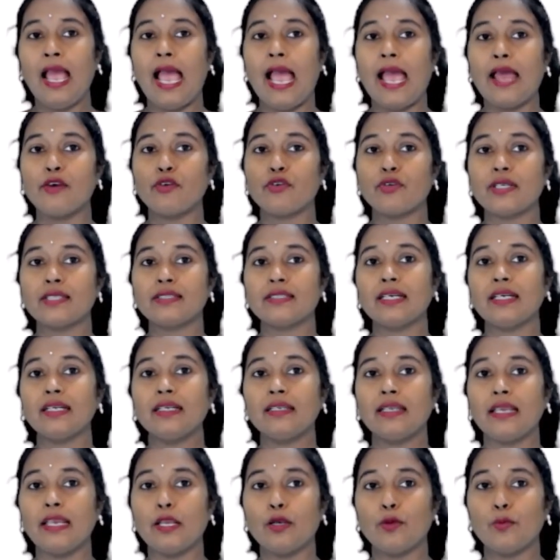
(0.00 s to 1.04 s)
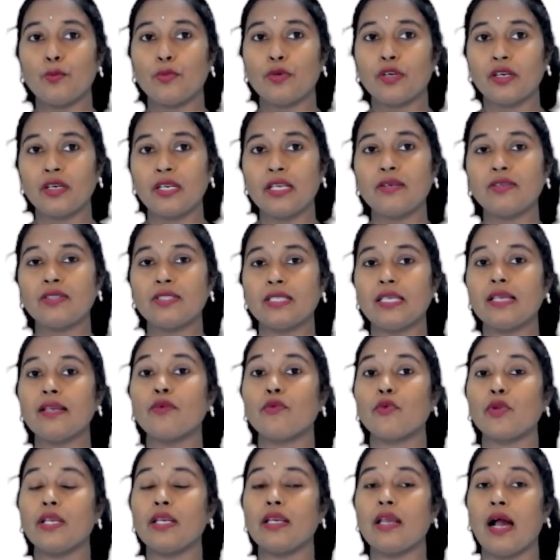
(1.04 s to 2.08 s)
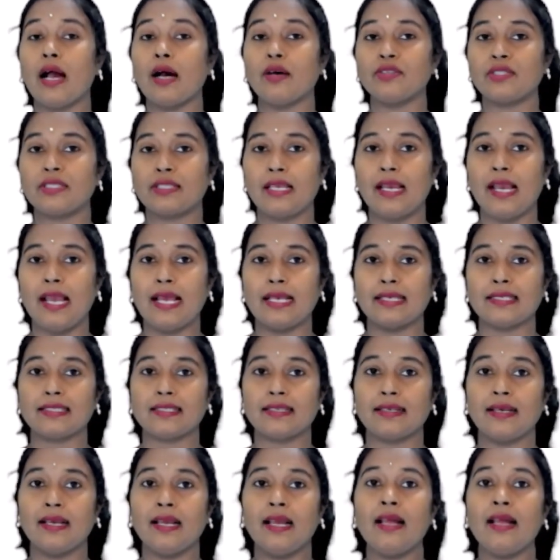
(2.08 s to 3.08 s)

and result in producing greenhouse gas